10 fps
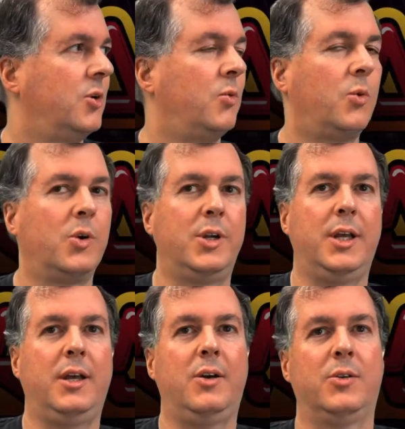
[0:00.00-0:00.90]
worn
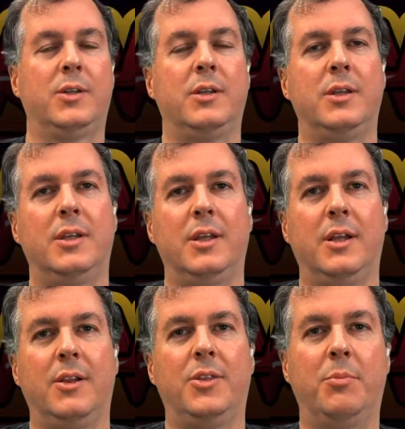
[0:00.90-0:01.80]
out.
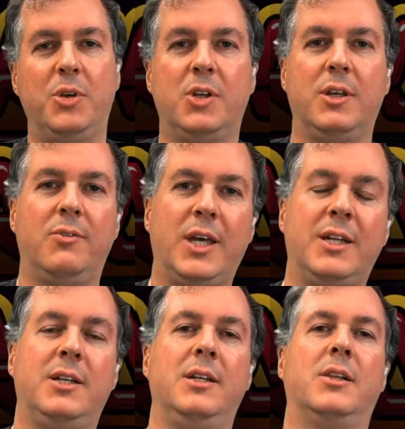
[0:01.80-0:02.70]
The beauty of
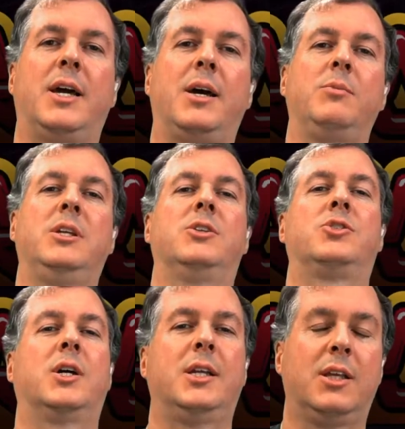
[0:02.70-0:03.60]
editing allowed me to
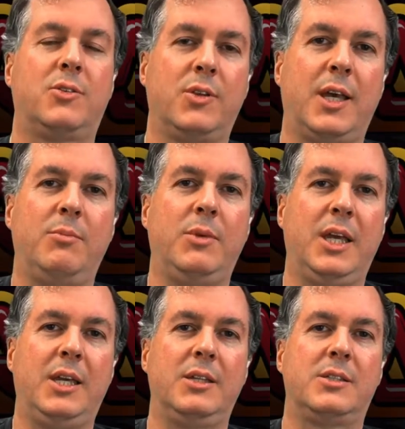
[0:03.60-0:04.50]
try to get through that
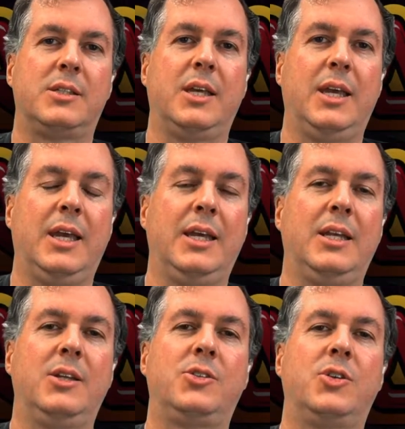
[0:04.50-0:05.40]
maze, and
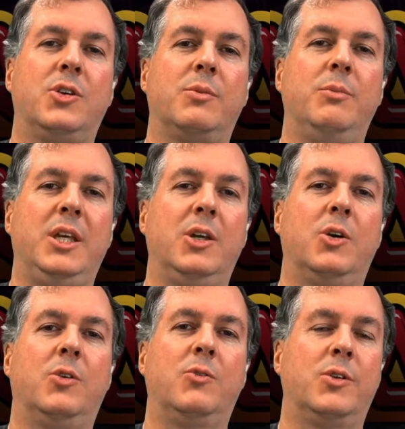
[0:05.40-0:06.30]
it took me
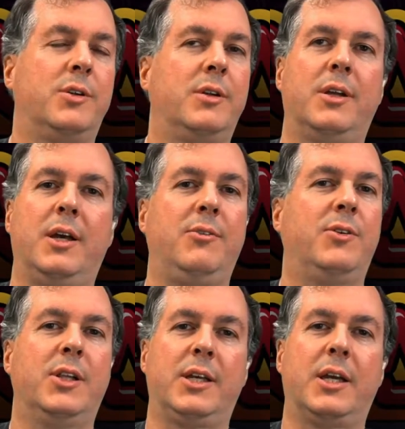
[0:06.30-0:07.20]
over, I
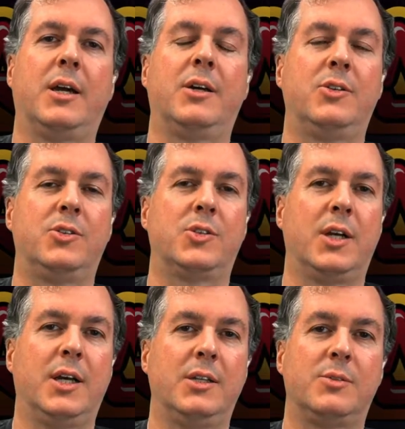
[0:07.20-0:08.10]
felt like 100
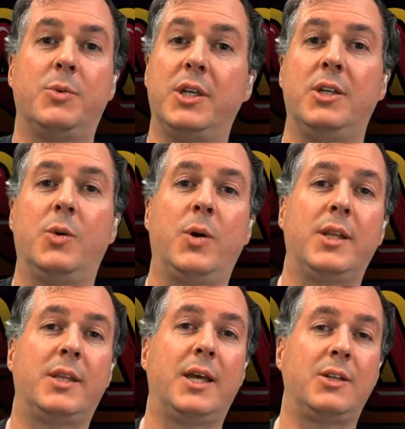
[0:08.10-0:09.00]
tries. But you know
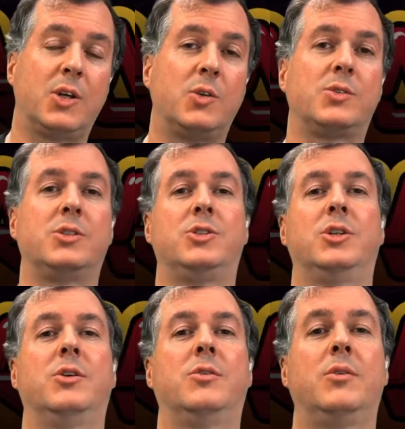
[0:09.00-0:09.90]
what? That goes to
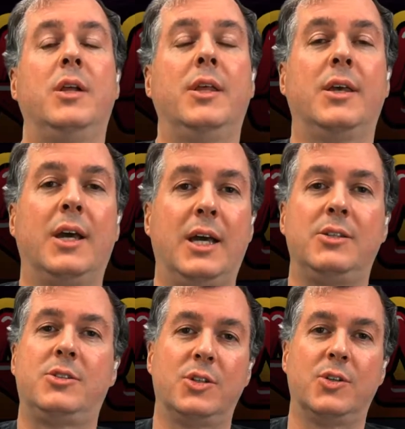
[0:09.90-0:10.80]
show I
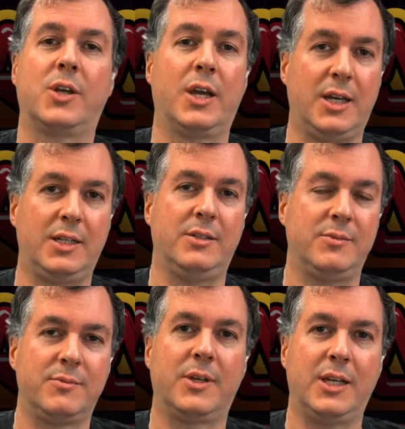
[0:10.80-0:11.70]
still got it.
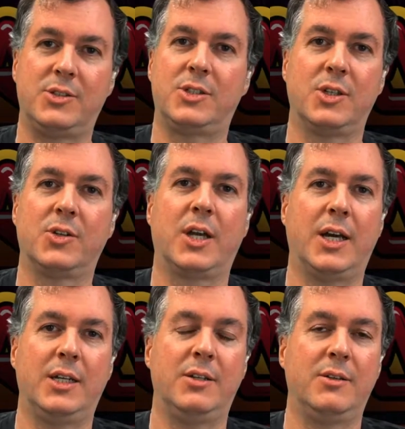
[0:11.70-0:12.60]
I still
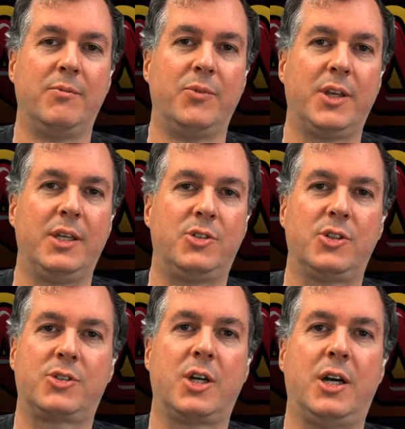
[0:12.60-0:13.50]
got it. It
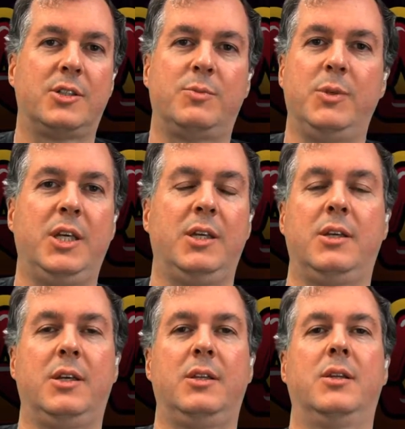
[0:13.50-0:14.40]
just cost
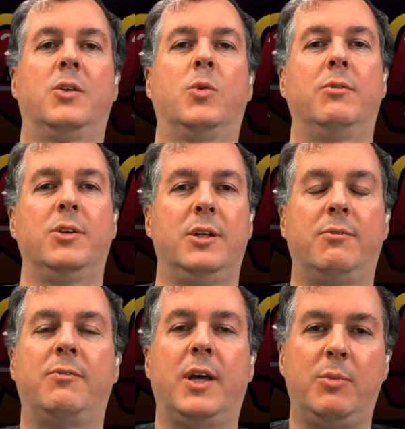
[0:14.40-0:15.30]
me, in the equivalent of
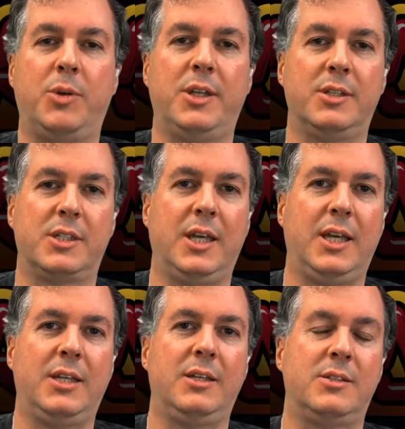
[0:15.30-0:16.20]
if I'd have played this at
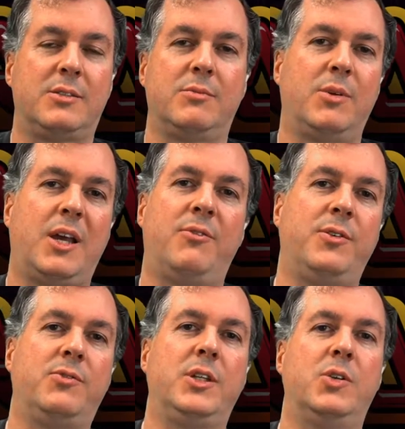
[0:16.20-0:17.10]
80s,
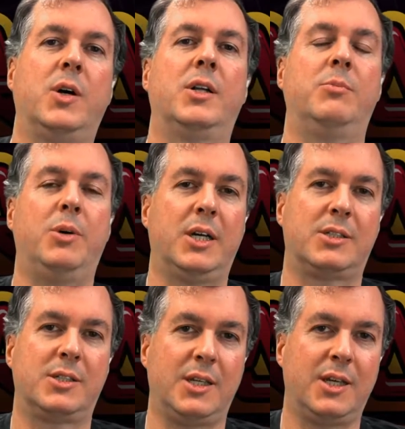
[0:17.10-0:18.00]
50 to 100
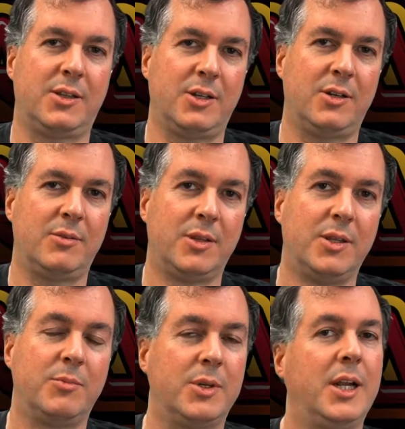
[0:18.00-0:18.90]
bucks to get there.
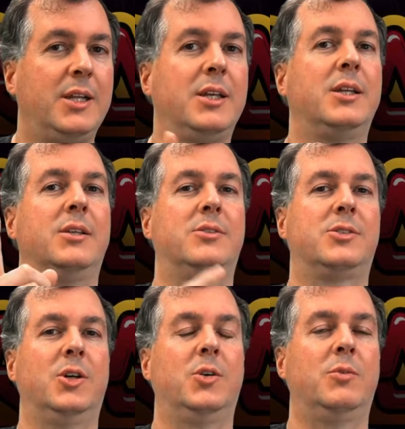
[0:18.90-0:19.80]
But I did it.
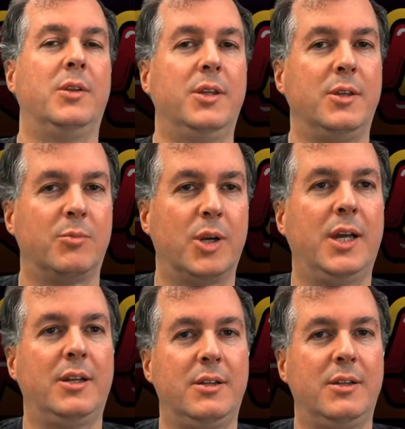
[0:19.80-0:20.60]
So, Brett,